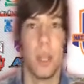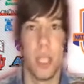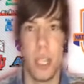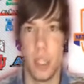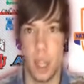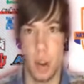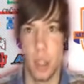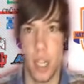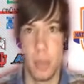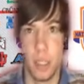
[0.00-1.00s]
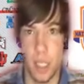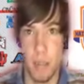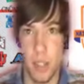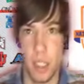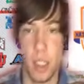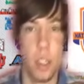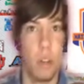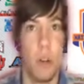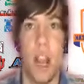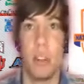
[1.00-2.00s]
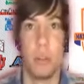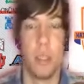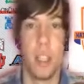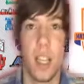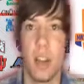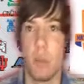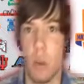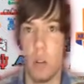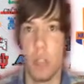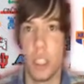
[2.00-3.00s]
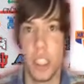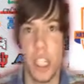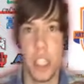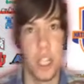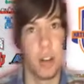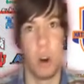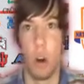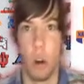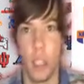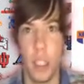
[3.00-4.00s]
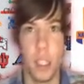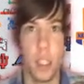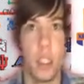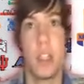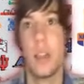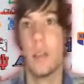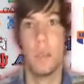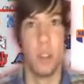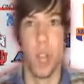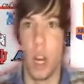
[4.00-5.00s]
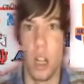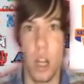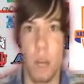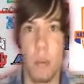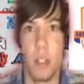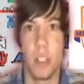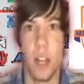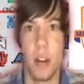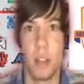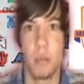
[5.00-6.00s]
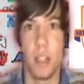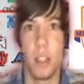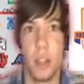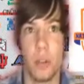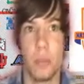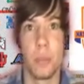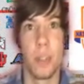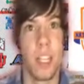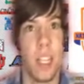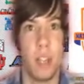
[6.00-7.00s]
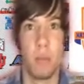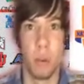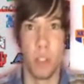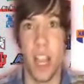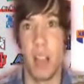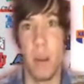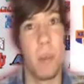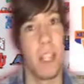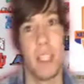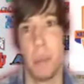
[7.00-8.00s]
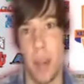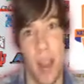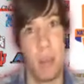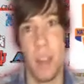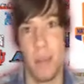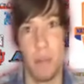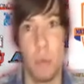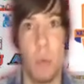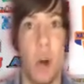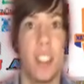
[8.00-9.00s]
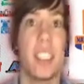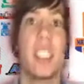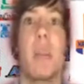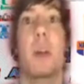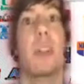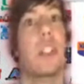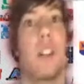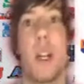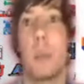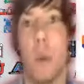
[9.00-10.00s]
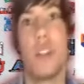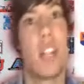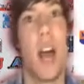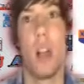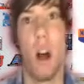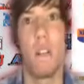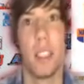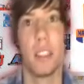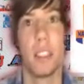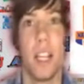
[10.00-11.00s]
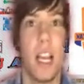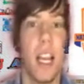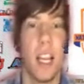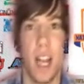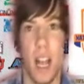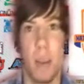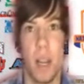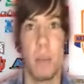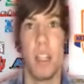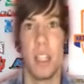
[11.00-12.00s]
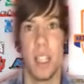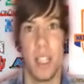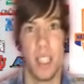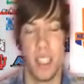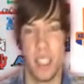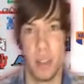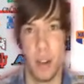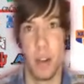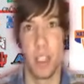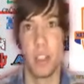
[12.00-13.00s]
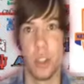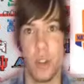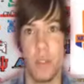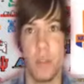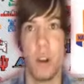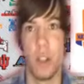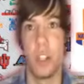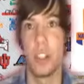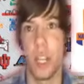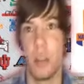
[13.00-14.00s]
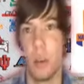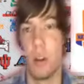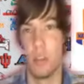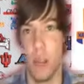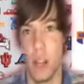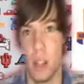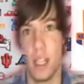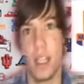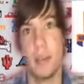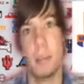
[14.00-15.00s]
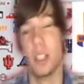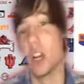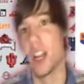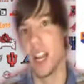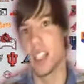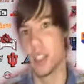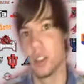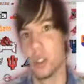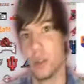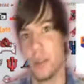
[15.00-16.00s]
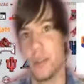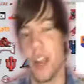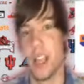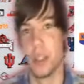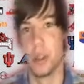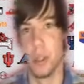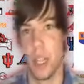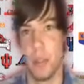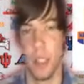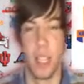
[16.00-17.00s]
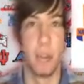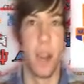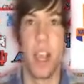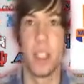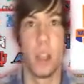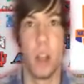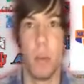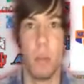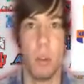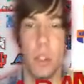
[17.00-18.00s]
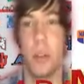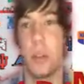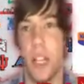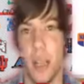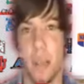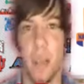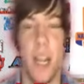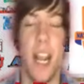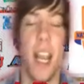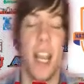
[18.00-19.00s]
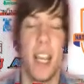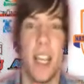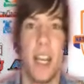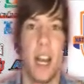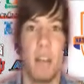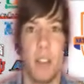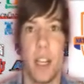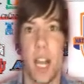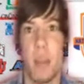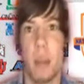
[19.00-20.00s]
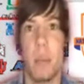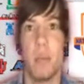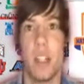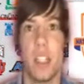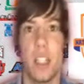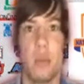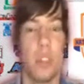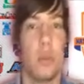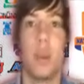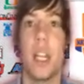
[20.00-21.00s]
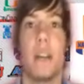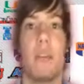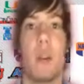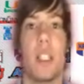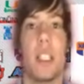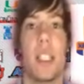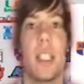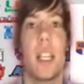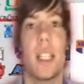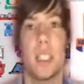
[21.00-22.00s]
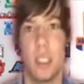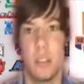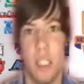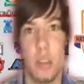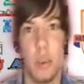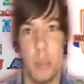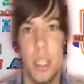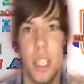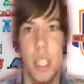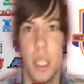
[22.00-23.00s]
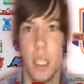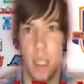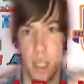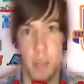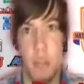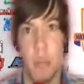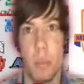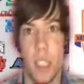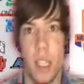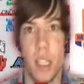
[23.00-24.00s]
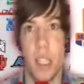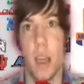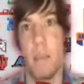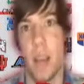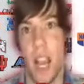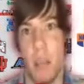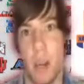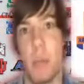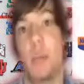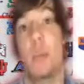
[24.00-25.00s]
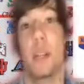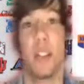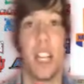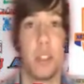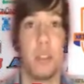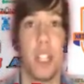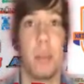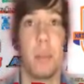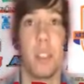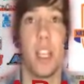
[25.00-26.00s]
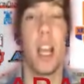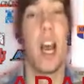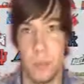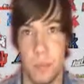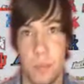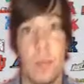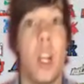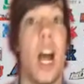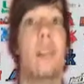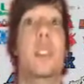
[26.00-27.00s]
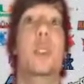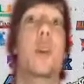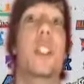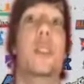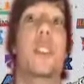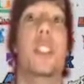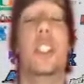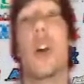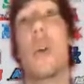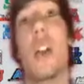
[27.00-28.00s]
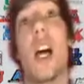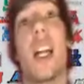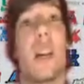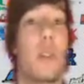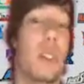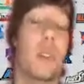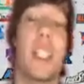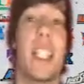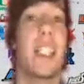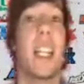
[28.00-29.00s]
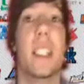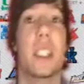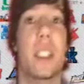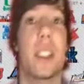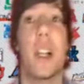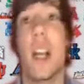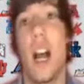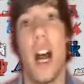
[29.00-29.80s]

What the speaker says: But again, Notre Dame's defense, who has only allowed one rushing touchdown all year, not a lot of points allowed in the red zone, and of course Alabama likes to pound that football. Nick Saban runs a very pro-style offense, and Alabama is very conservative on their side of the ball as well, but not as conservative as Notre Dame is. They pass it a lot more than Notre Dame, and I feel like Alabama wins this one 28-14. Defense will be key. Defense will be key, but Alabama will be your national champions. I've enjoyed doing this show a lot. I will do it again next year.